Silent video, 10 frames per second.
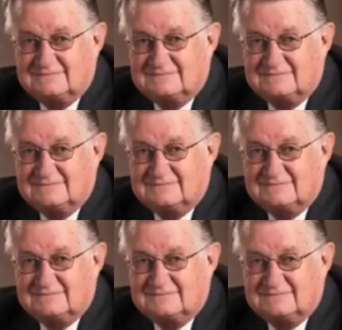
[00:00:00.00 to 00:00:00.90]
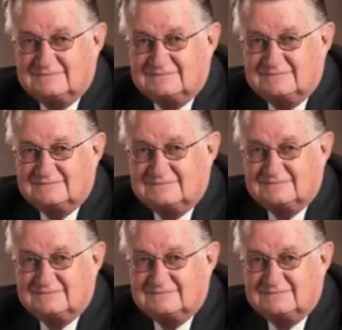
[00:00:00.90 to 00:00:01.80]

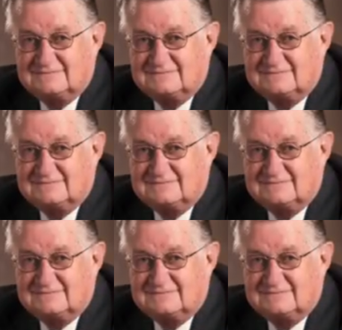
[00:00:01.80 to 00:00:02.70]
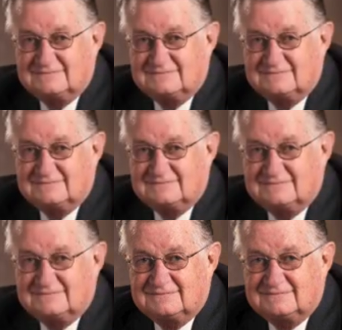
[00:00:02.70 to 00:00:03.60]

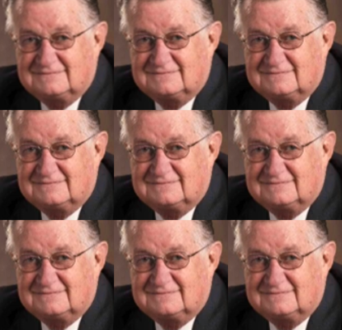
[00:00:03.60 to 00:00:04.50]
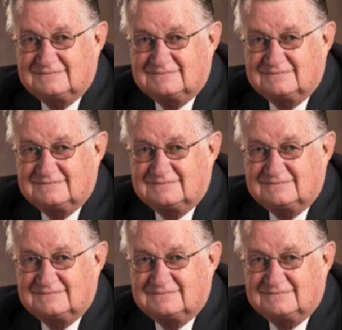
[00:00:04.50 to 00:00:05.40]

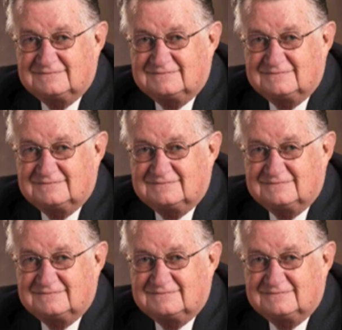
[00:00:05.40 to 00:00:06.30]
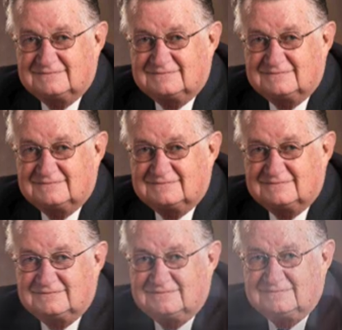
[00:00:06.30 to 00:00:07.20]
[no speech]